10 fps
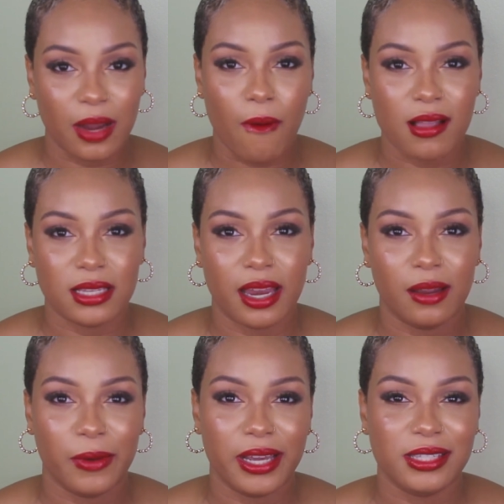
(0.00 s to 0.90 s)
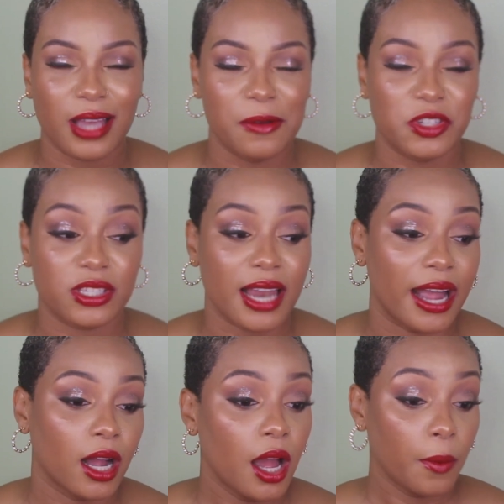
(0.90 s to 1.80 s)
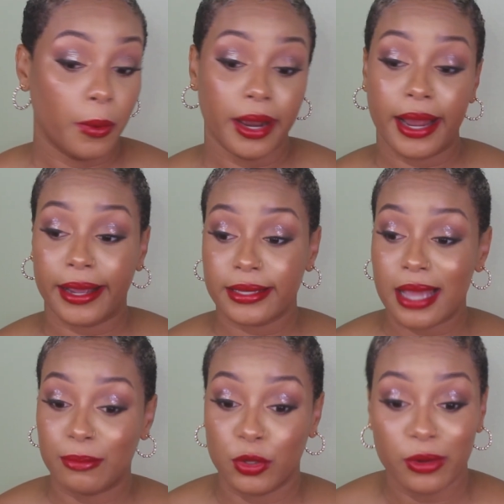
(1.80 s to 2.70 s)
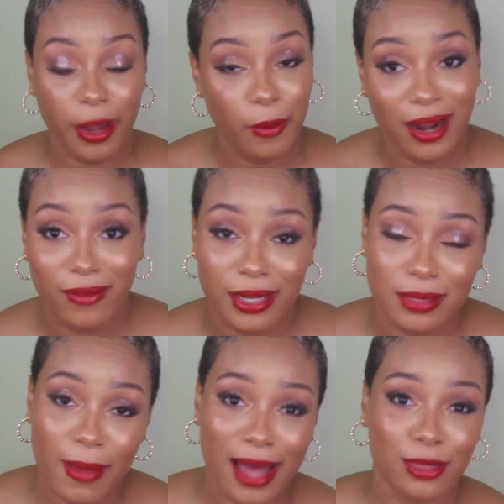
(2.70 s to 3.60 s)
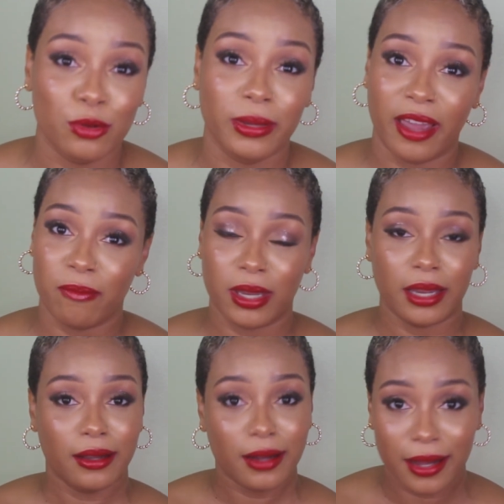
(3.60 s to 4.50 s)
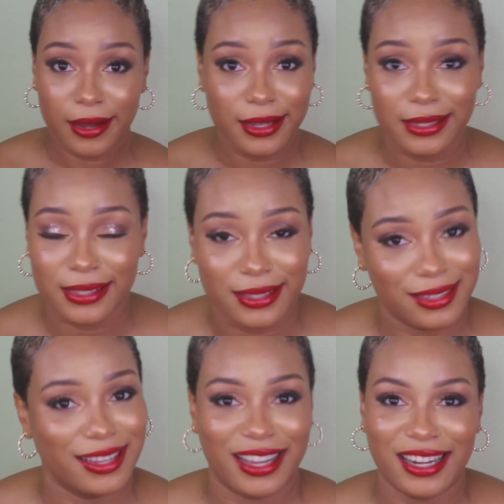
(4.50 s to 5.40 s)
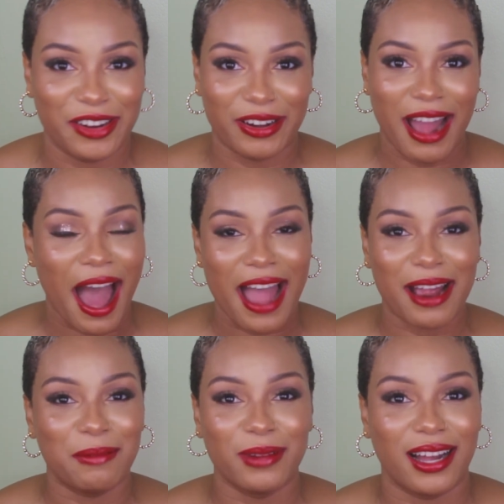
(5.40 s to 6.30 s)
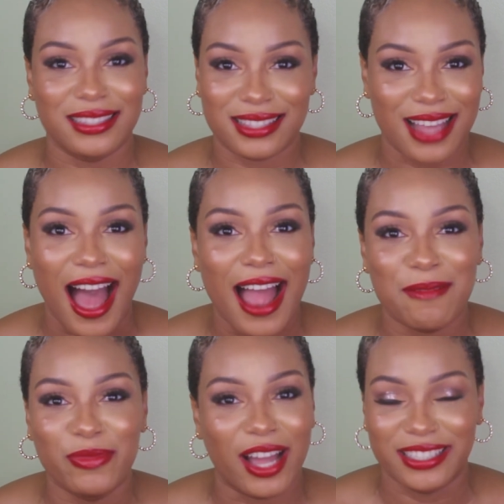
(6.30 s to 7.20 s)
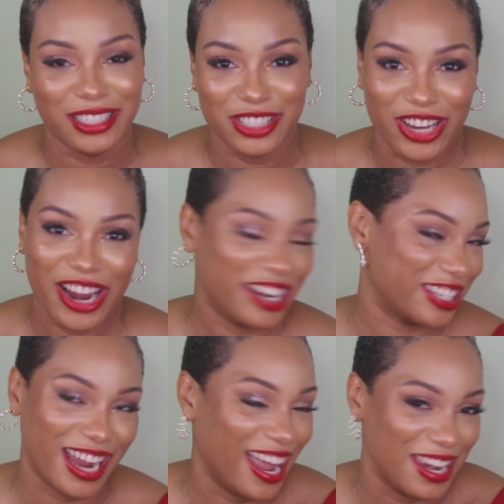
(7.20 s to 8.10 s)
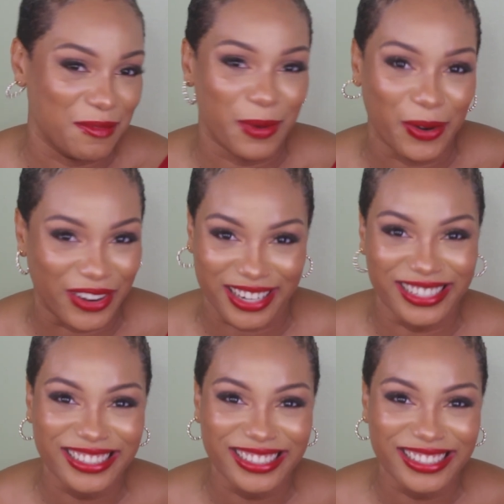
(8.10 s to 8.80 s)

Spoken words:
I wanted anyway. So I was just like, well, I guess I'm gonna get whatever this bathroom give me, because clearly I'm not in charge anymore.